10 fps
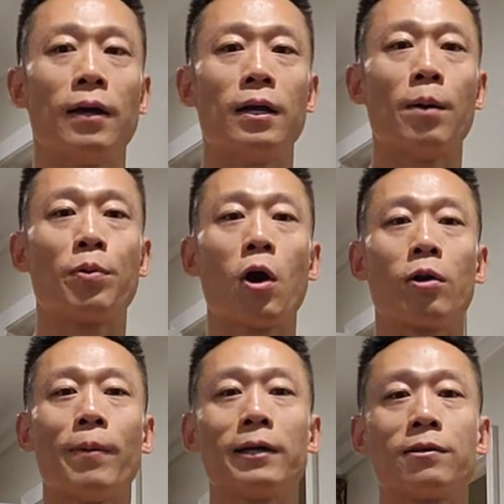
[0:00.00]
and I'm proud
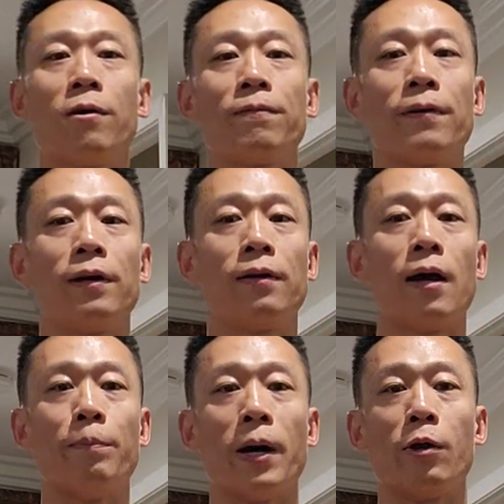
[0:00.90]
of myself and
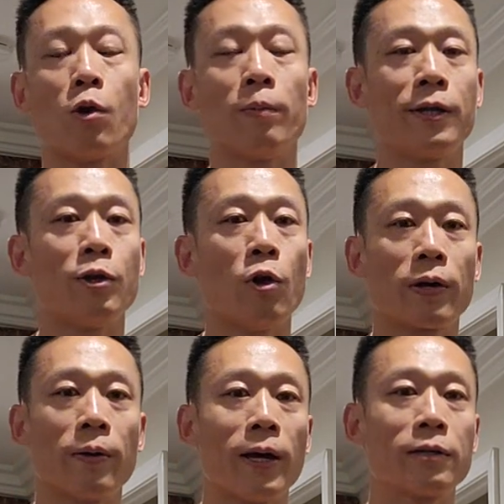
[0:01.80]
I'm, i normally don't
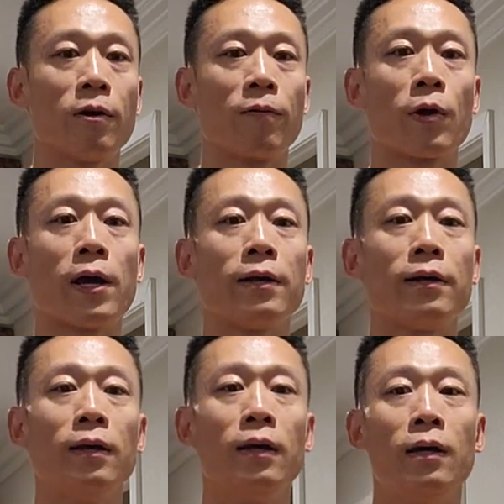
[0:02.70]
give myself credit